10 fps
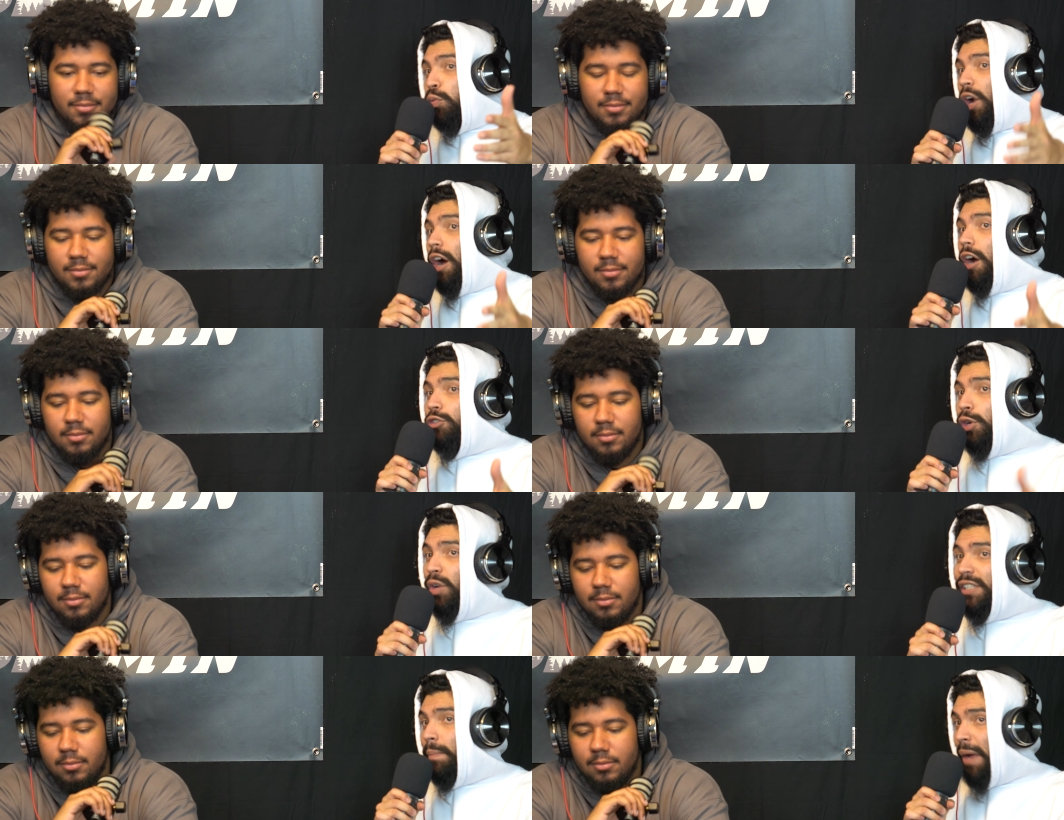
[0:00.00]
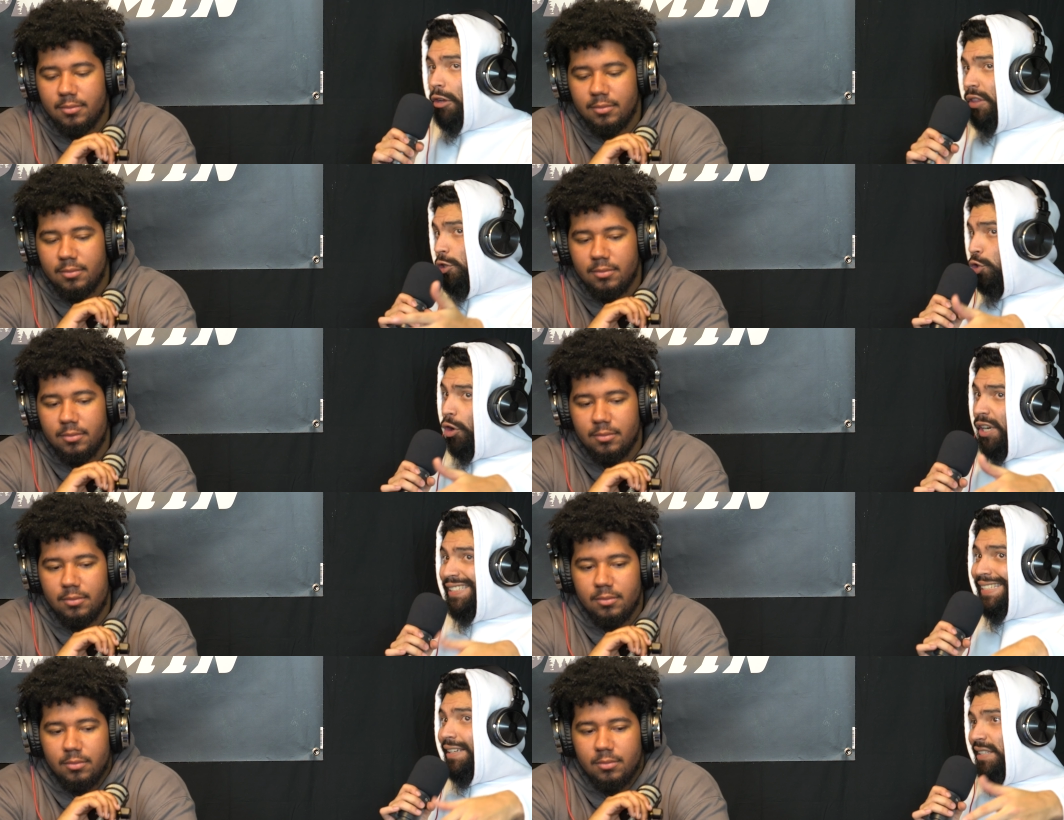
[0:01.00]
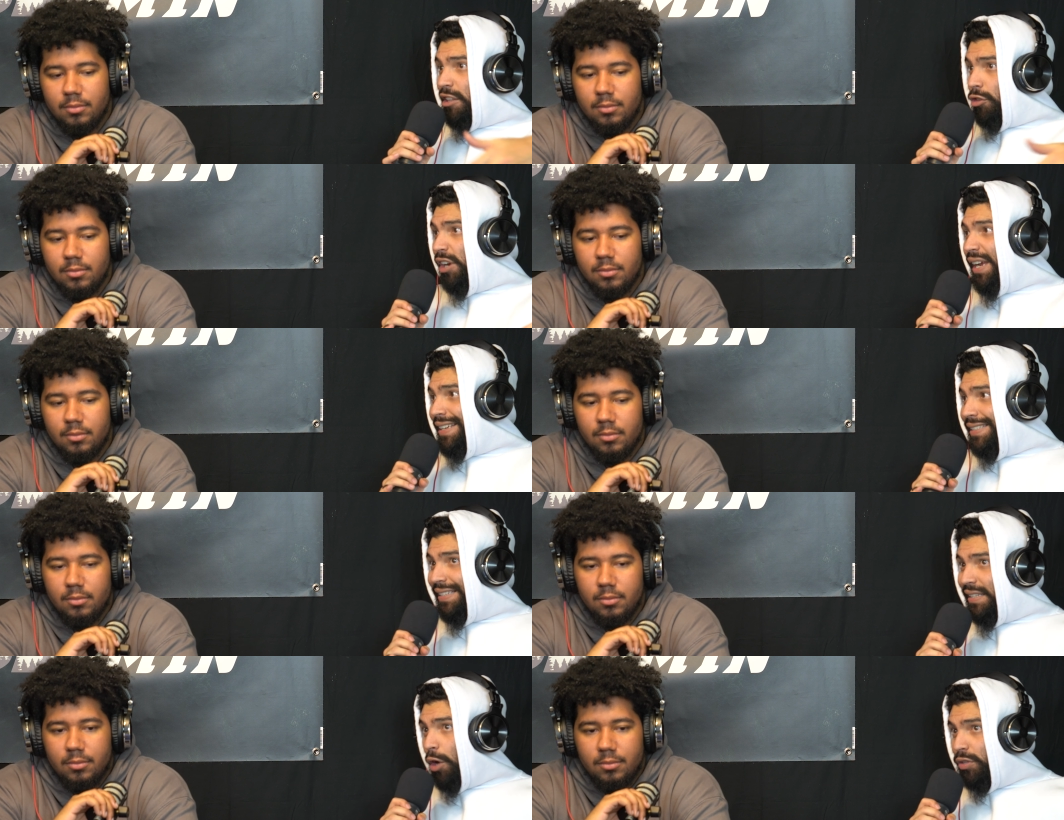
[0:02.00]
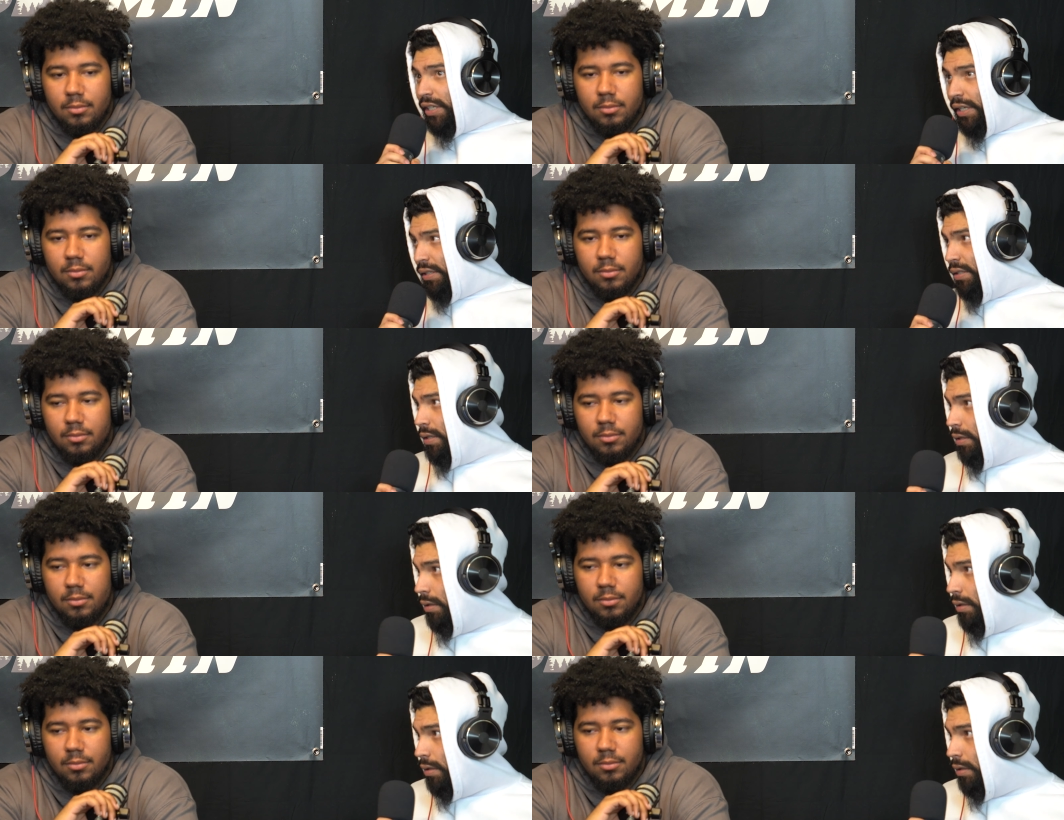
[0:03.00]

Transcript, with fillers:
Speaker 1: one hundred wasn't better than Jordan's sixty three against the Celtics.